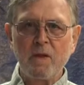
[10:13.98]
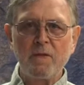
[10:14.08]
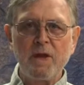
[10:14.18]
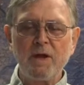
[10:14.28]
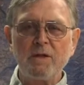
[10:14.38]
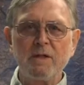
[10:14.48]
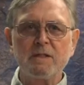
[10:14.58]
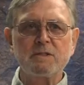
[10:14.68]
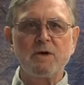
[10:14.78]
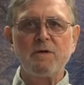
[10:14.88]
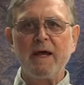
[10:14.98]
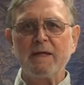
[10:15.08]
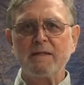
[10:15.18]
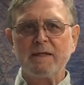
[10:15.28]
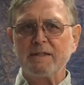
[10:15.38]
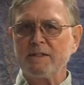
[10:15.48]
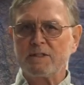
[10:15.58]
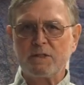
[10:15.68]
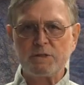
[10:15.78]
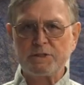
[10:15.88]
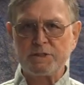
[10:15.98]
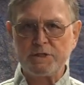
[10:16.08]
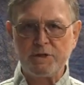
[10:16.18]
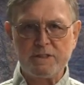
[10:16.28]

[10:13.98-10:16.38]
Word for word: The other, so that, that just goes to show